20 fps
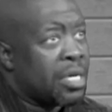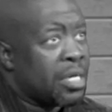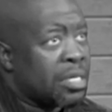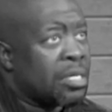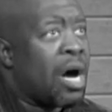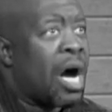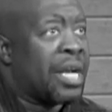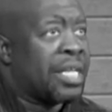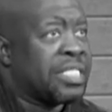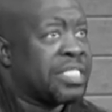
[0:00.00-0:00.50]

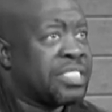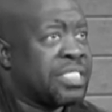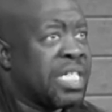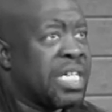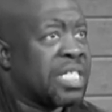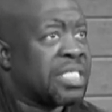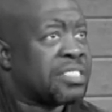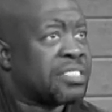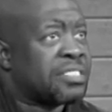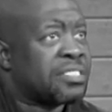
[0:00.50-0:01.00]
God is
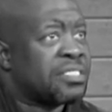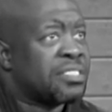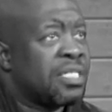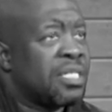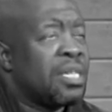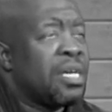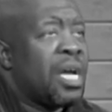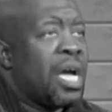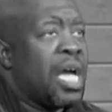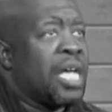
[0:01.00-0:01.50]
this.
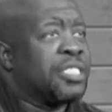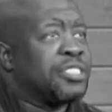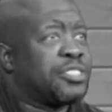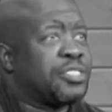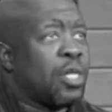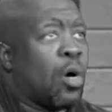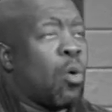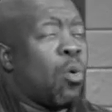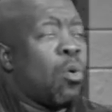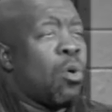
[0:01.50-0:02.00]
And
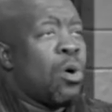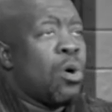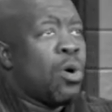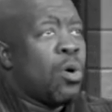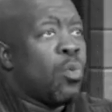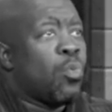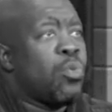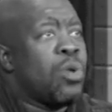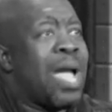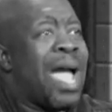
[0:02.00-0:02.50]
so
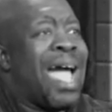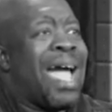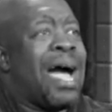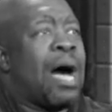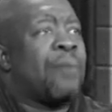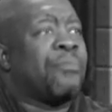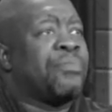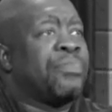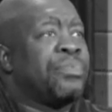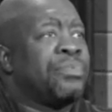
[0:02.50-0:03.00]
we have,